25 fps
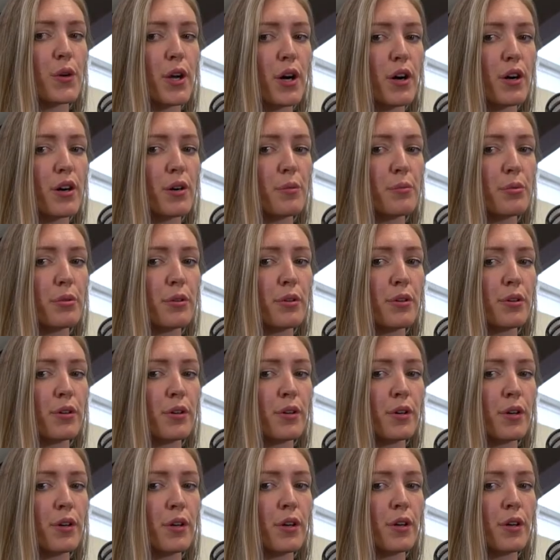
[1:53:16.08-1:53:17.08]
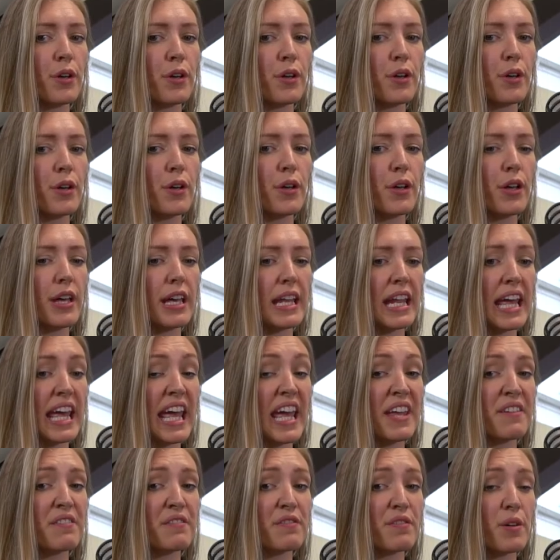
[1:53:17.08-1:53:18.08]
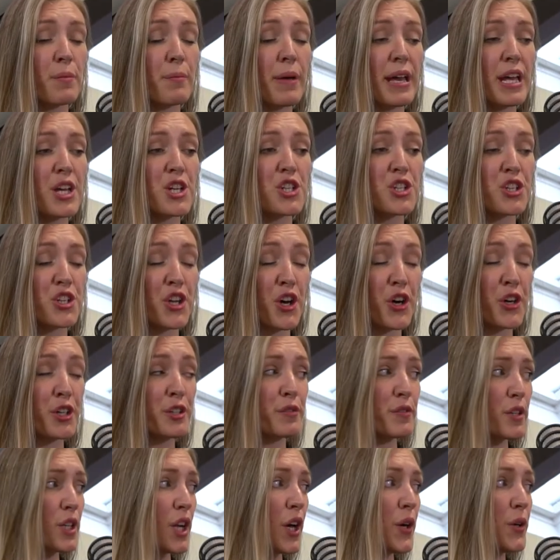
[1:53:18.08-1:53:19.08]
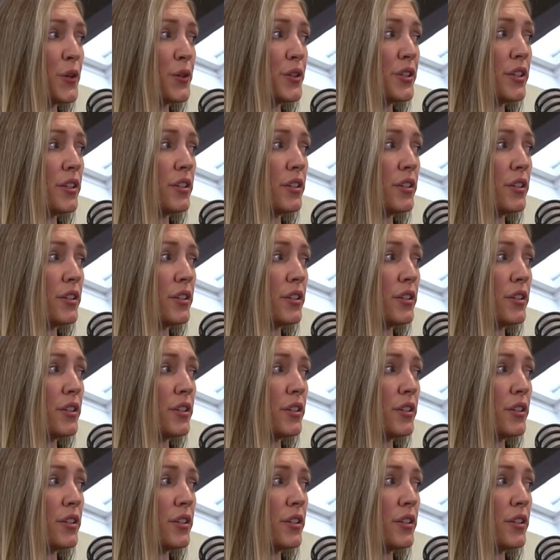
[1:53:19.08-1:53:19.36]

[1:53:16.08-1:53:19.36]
up in information overload,